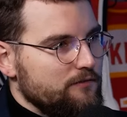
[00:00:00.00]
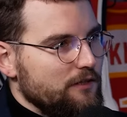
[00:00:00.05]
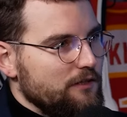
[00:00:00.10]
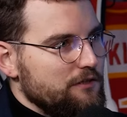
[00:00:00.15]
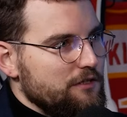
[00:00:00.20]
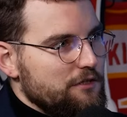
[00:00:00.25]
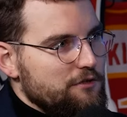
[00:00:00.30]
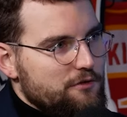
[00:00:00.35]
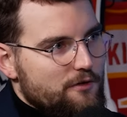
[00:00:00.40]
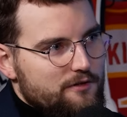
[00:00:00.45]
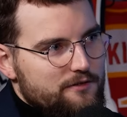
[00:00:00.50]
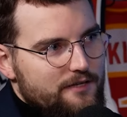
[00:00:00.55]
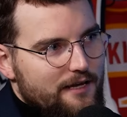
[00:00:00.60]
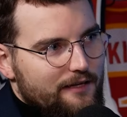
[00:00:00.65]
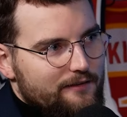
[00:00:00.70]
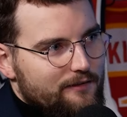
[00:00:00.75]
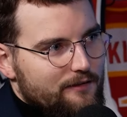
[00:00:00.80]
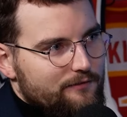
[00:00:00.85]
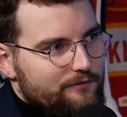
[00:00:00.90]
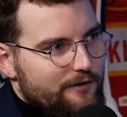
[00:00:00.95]
TJ Shorts
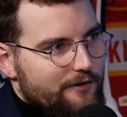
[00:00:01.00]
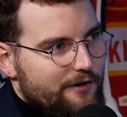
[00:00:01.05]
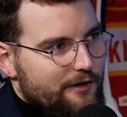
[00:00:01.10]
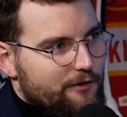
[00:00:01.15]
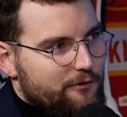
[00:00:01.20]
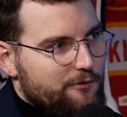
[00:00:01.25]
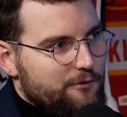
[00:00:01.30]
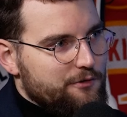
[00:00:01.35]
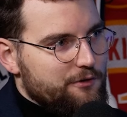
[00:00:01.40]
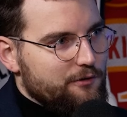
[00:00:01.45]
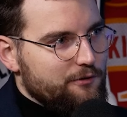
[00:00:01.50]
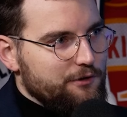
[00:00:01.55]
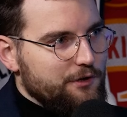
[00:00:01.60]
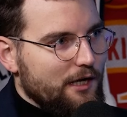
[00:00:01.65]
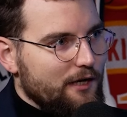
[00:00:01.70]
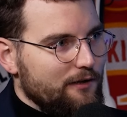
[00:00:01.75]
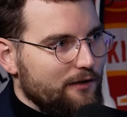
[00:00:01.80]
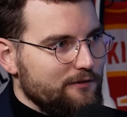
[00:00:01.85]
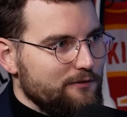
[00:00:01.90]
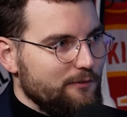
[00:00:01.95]
had a very crucial
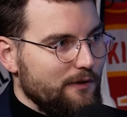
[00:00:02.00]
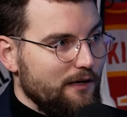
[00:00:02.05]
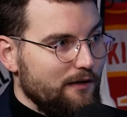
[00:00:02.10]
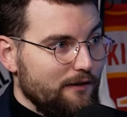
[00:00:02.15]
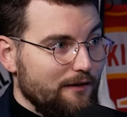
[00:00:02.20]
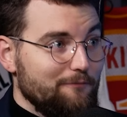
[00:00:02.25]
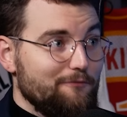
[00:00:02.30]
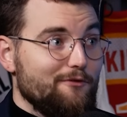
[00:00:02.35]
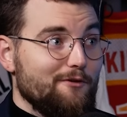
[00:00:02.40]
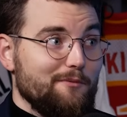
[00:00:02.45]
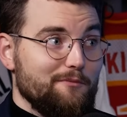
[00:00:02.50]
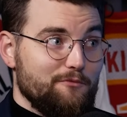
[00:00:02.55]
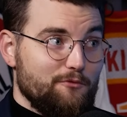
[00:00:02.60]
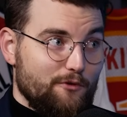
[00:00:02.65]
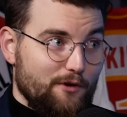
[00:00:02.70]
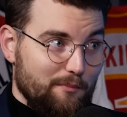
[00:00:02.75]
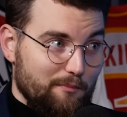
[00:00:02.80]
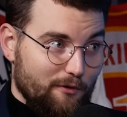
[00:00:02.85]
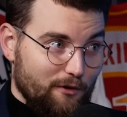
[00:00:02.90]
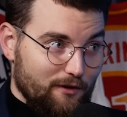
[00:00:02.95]
shot as well from
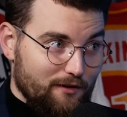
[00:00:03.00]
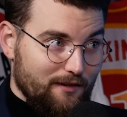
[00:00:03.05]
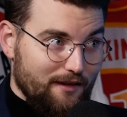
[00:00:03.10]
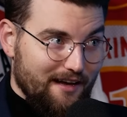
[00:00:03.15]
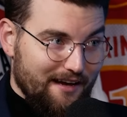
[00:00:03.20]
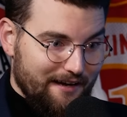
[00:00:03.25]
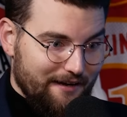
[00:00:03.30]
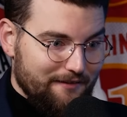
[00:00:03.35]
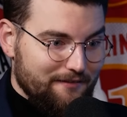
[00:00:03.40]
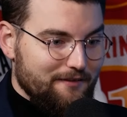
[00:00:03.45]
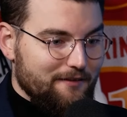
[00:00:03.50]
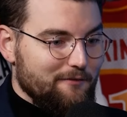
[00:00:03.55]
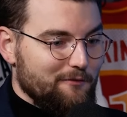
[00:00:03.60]
3-point line.